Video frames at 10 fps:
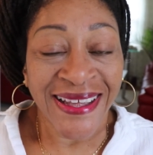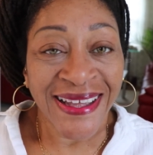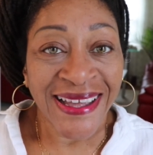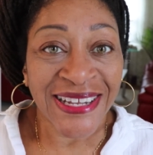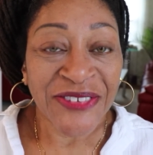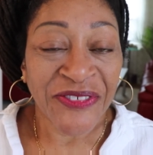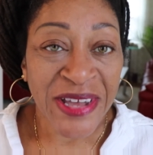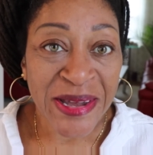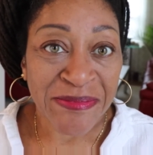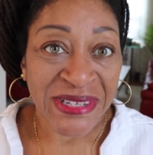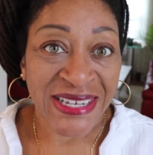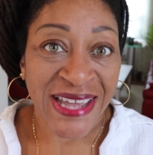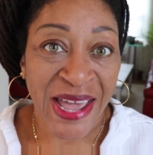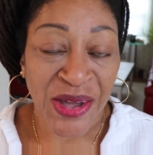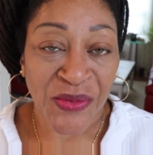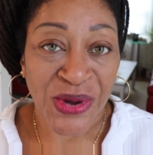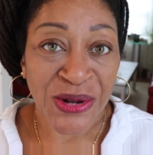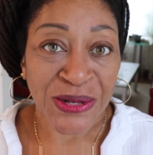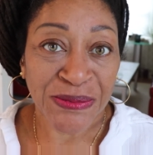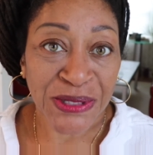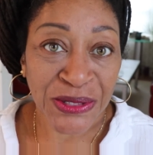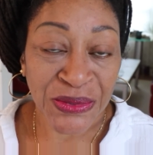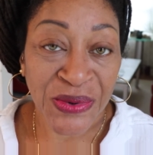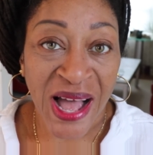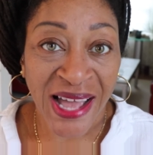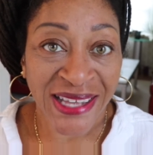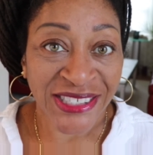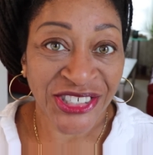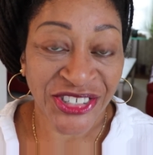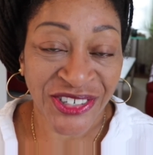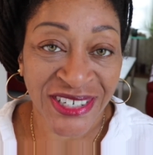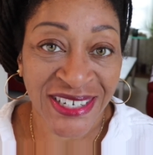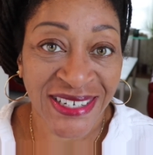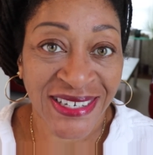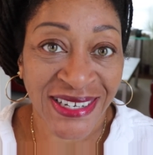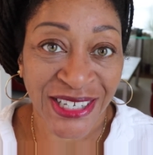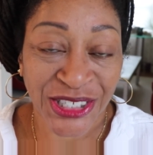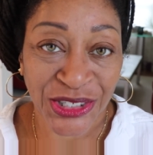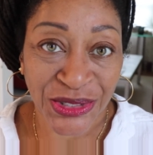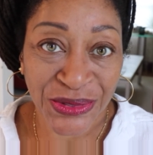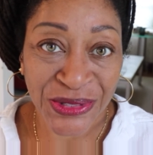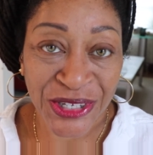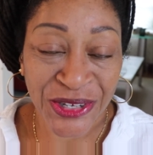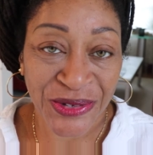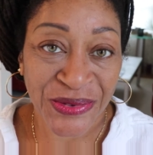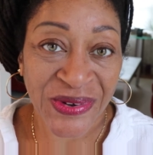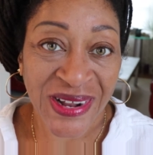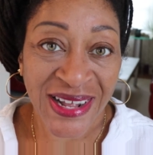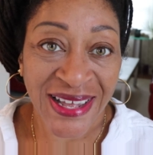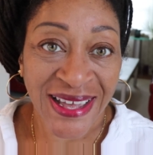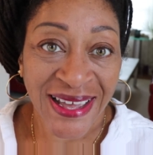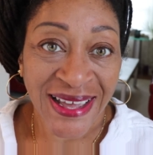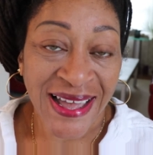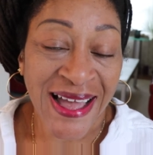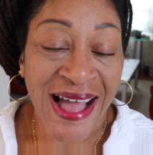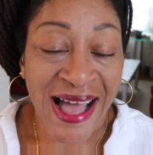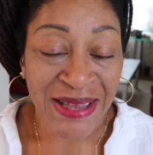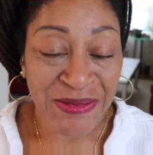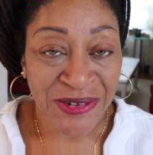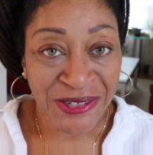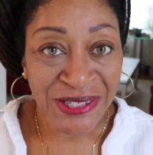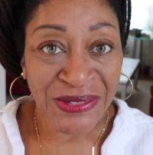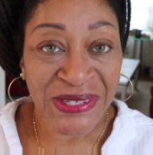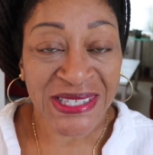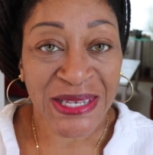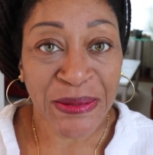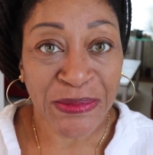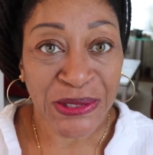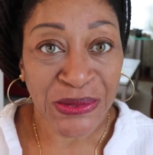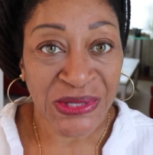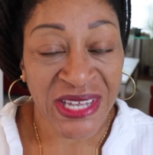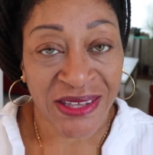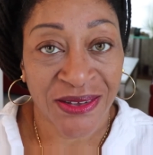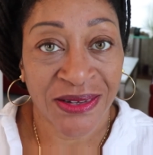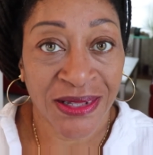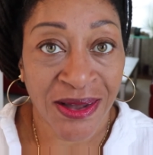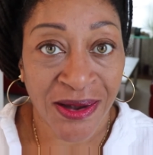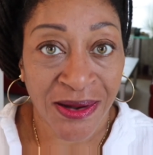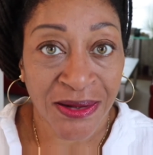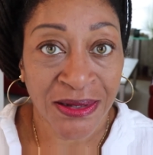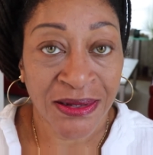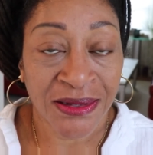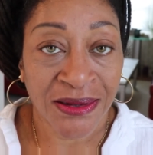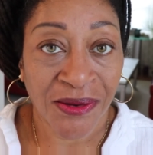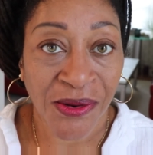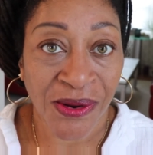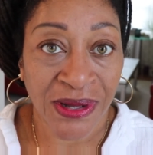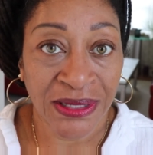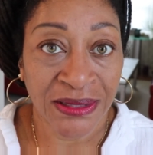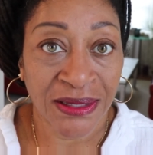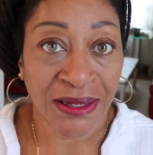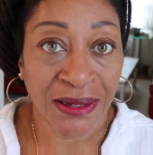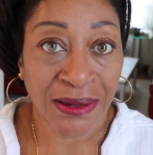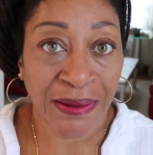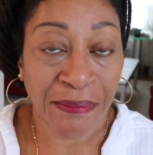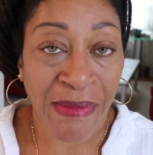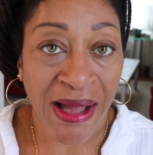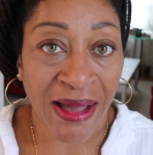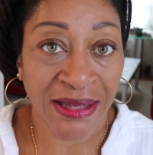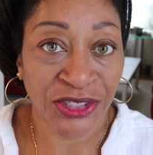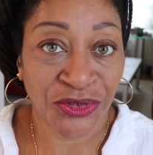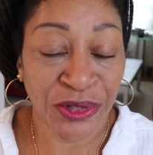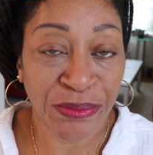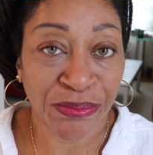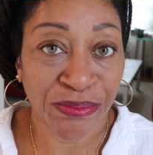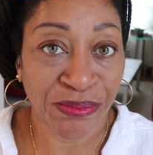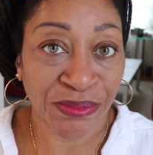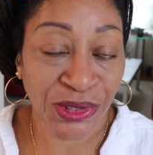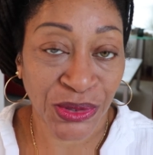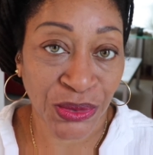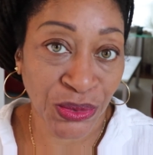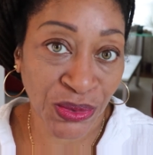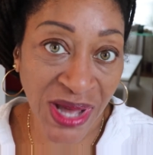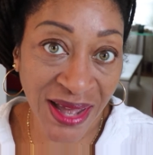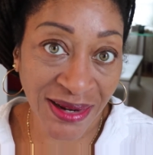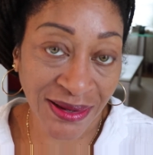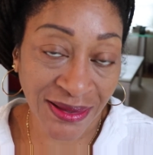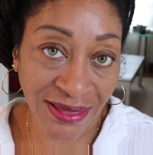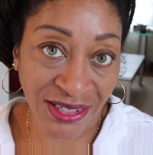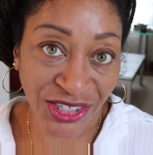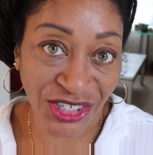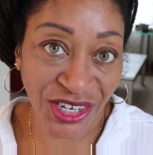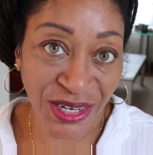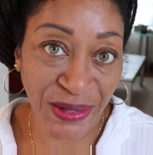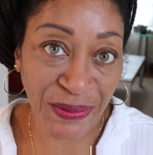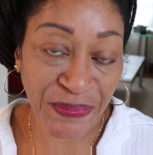Hello family, and welcome to I Journey You Too. I am going to attempt to take you along on my trip to Ghana this year.